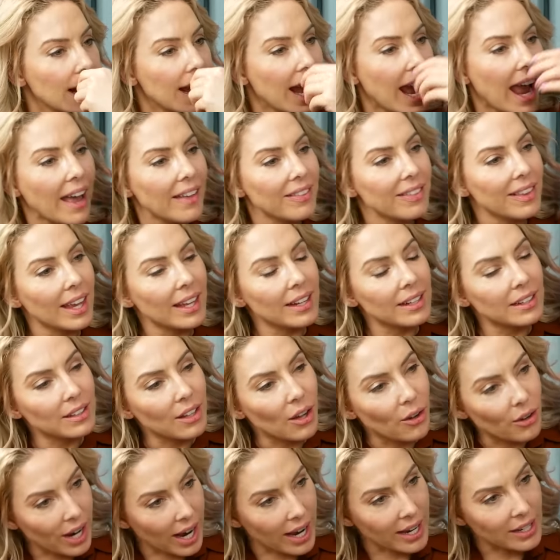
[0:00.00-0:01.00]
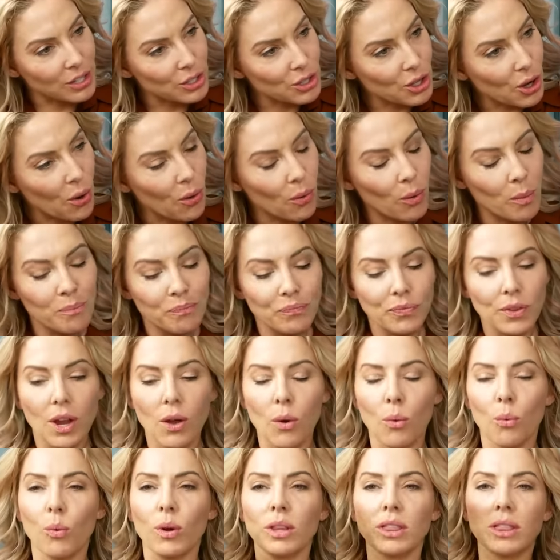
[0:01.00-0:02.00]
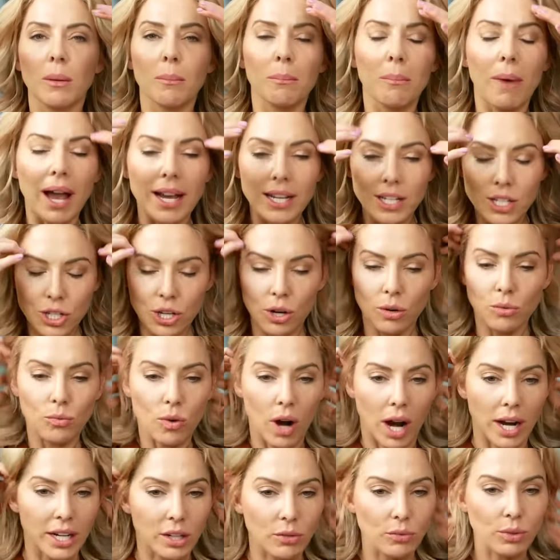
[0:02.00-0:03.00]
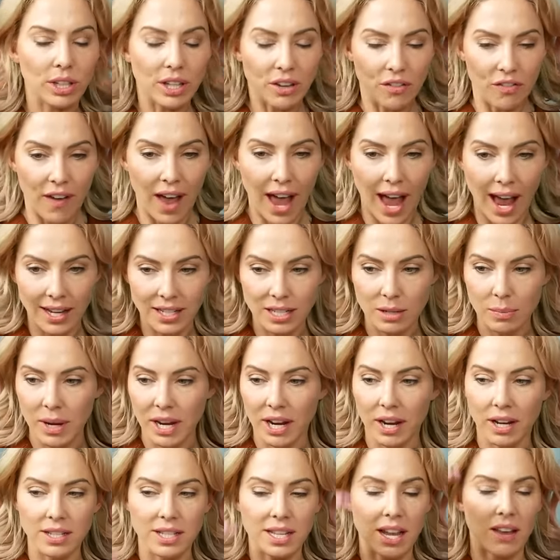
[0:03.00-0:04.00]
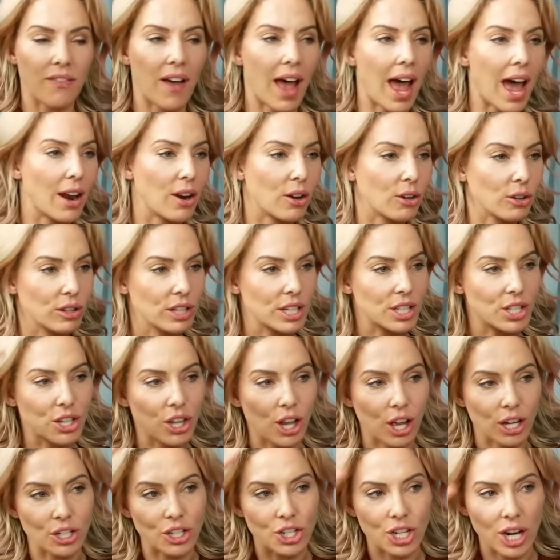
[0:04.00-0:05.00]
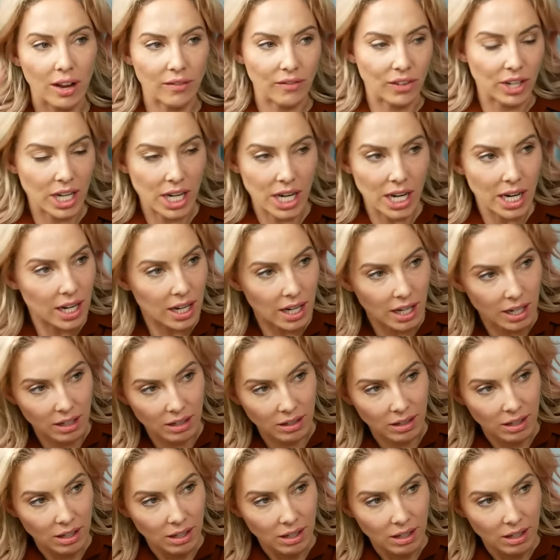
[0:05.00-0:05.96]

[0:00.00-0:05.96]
And then, okay, so when the mice are running really fast because they've had all these longevity